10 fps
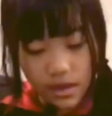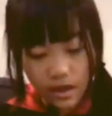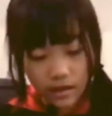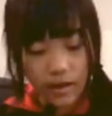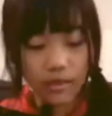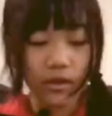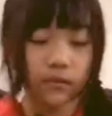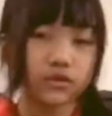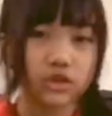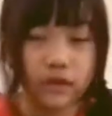And I'm not
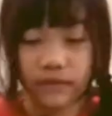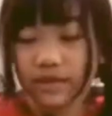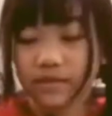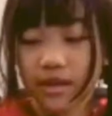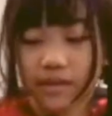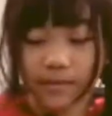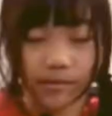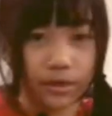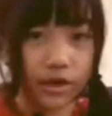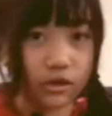even sure if this is meant to be a
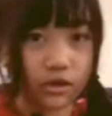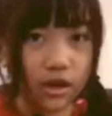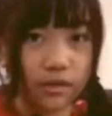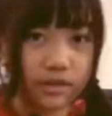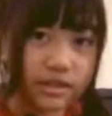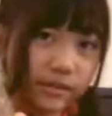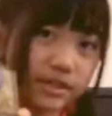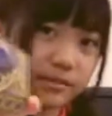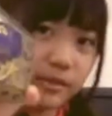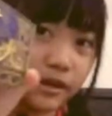pun or not, but to me
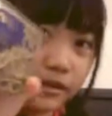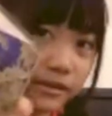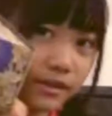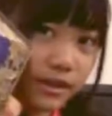it's a pun.